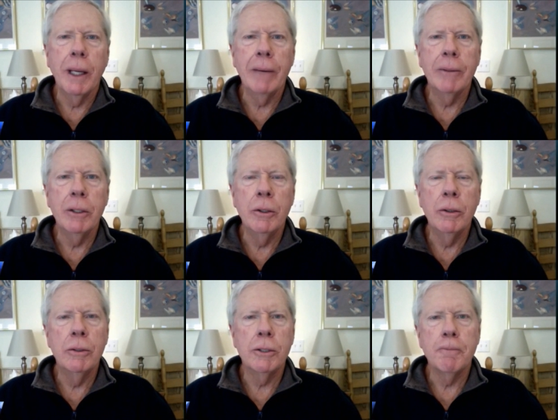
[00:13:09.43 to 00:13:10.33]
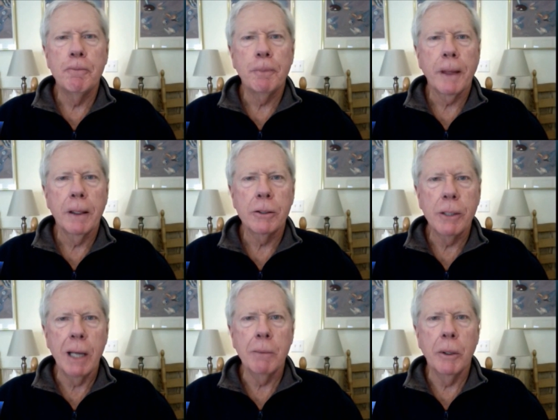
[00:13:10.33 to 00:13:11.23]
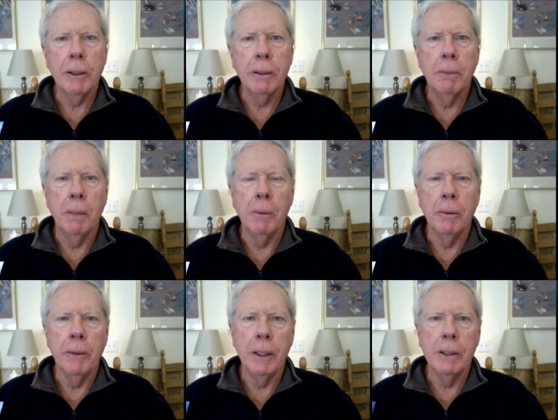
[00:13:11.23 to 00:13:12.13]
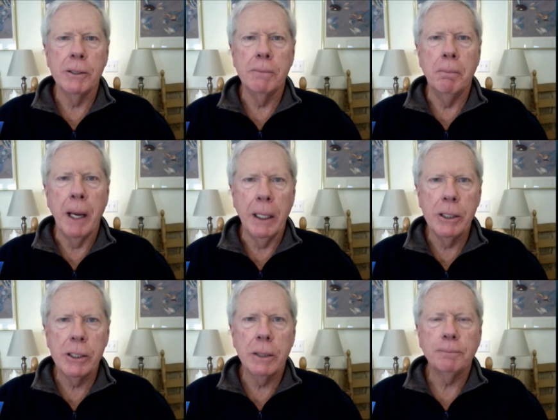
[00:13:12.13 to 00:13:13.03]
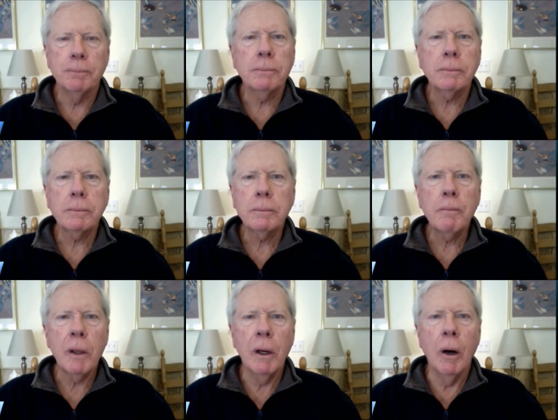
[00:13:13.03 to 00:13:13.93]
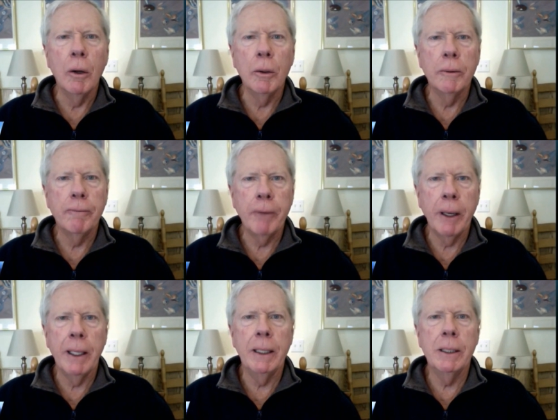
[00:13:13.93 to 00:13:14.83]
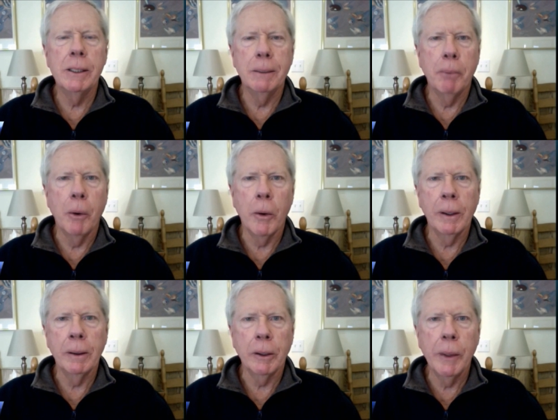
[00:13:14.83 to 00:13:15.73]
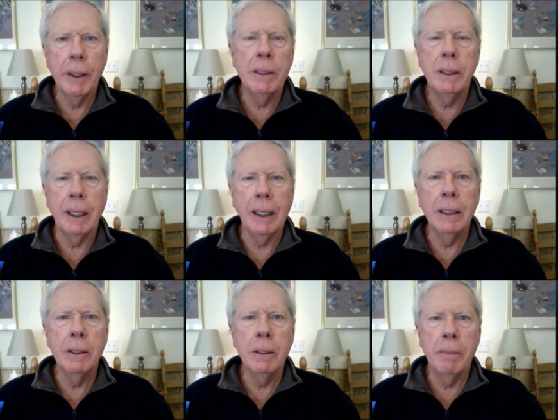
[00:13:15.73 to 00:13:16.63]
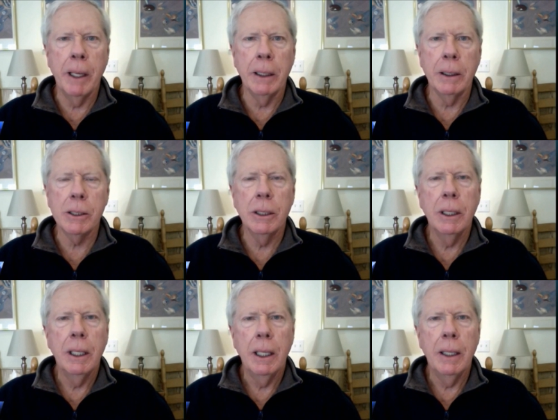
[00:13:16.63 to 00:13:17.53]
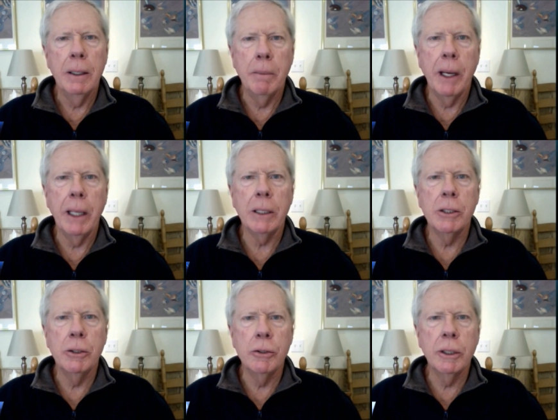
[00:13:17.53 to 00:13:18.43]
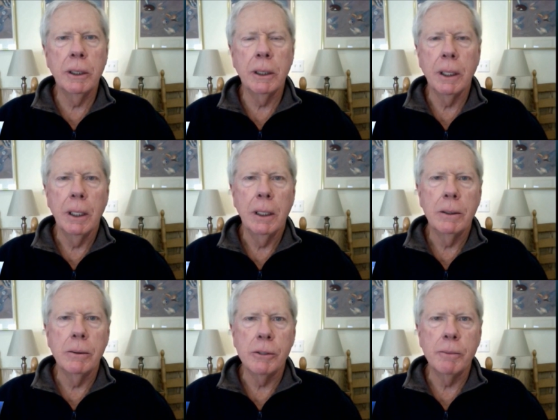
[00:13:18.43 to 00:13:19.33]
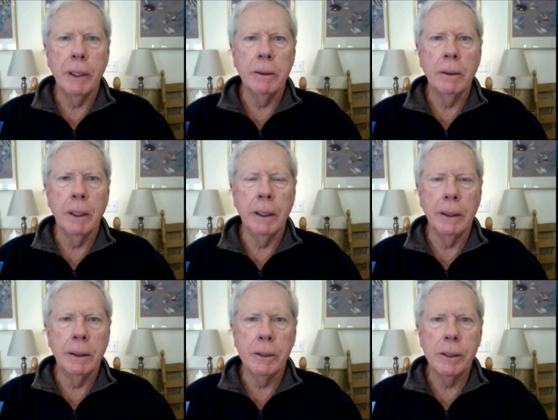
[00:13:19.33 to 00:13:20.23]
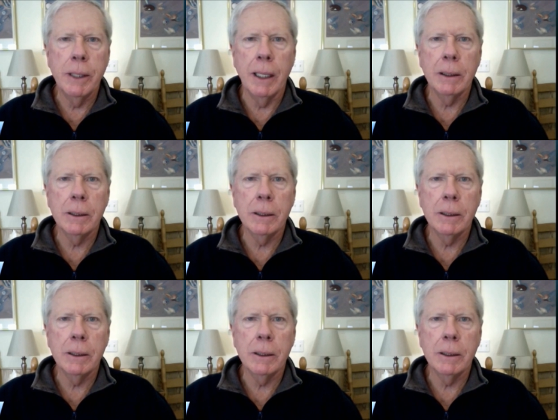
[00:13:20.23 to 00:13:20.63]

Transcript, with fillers: have a huge stock market bubble that's based on Fed pouring liquidity into the banks and the banks using it to speculate in stocks.